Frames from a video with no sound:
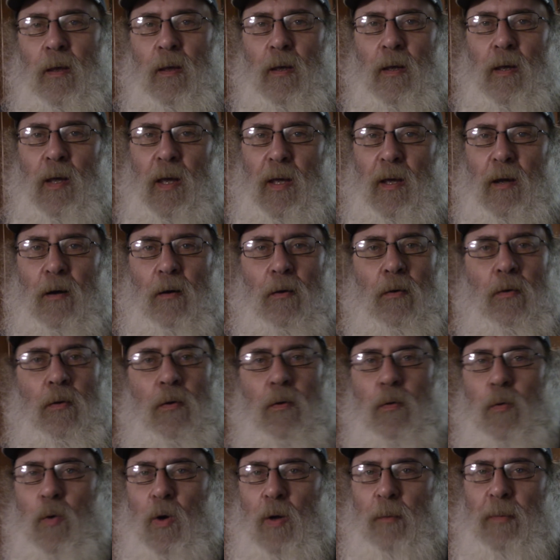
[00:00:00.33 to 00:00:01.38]
Hey y'all,
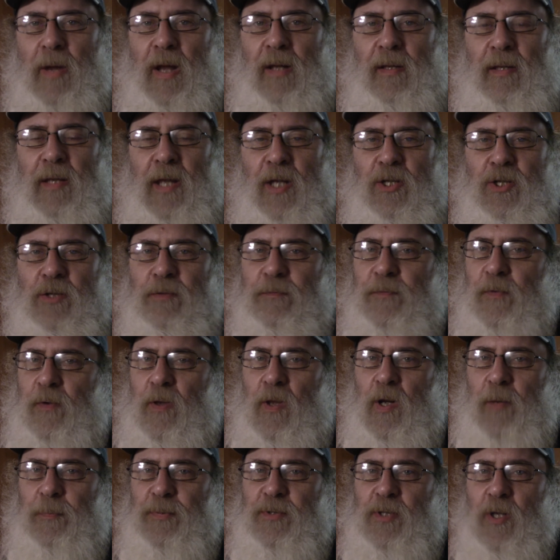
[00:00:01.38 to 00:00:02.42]
welcome back to the kitchen for
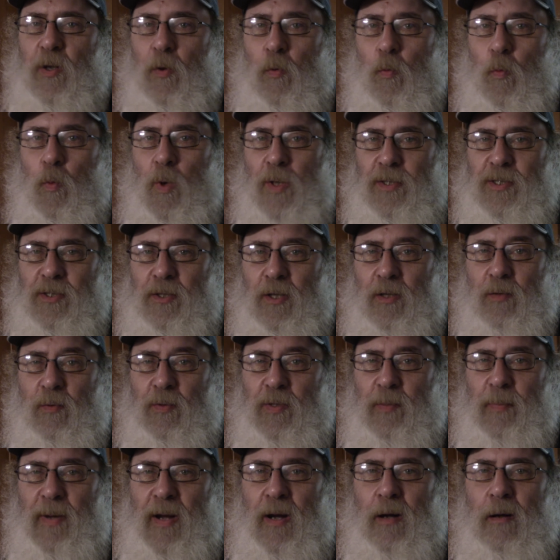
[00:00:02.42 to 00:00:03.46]
another episode of What's Cooking with
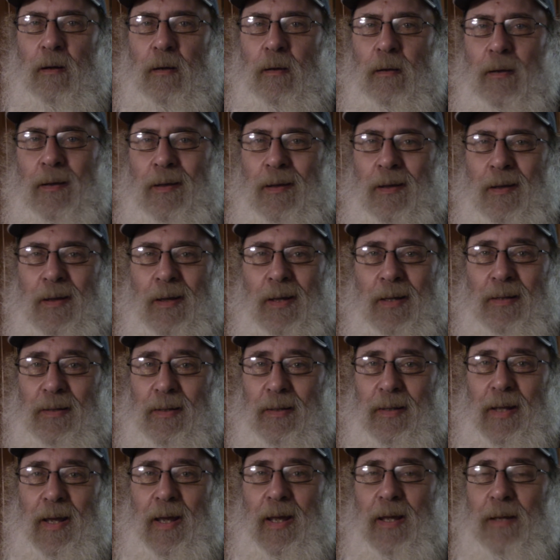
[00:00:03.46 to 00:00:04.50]
the Bear.
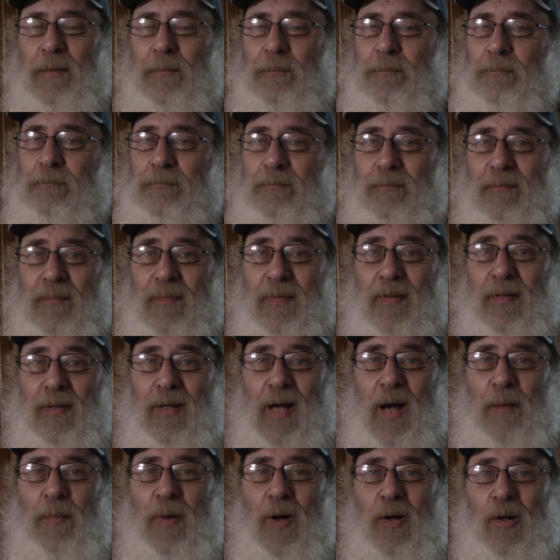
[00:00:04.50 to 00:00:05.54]
Today,
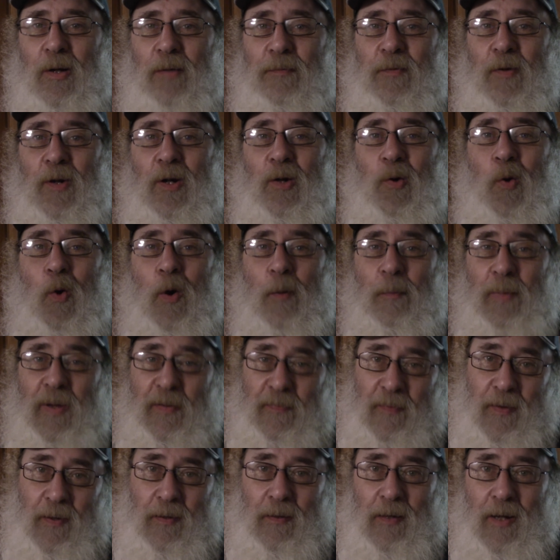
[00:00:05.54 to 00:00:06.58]
I'm hungry for a corned beef
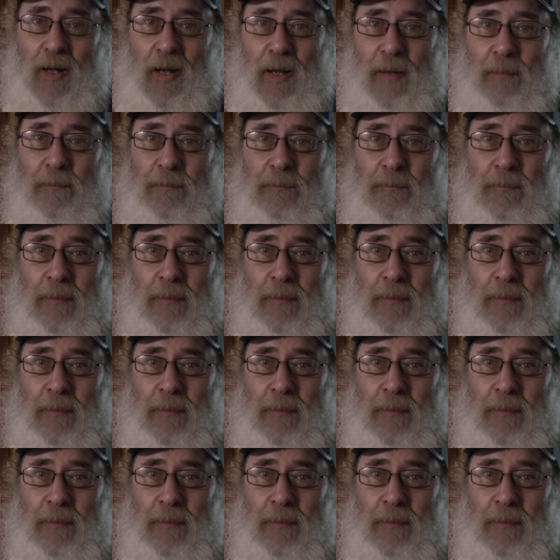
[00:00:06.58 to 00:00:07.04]
on rye.